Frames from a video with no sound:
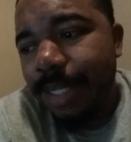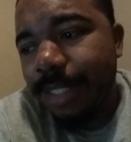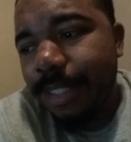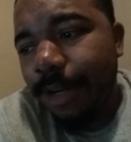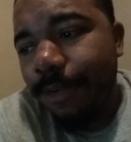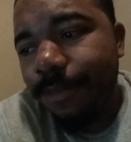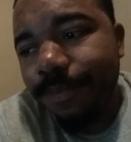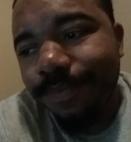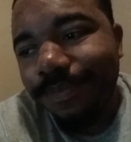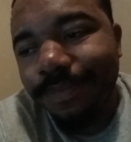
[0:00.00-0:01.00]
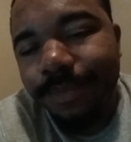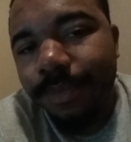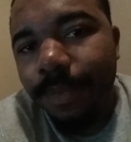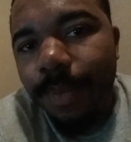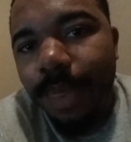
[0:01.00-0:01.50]
So
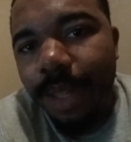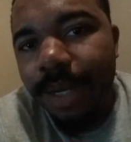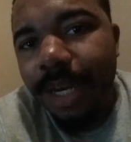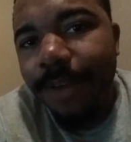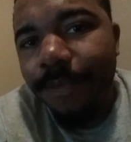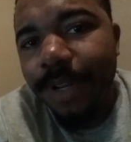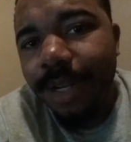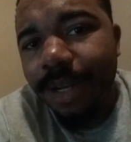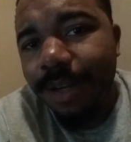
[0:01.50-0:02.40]
definitely,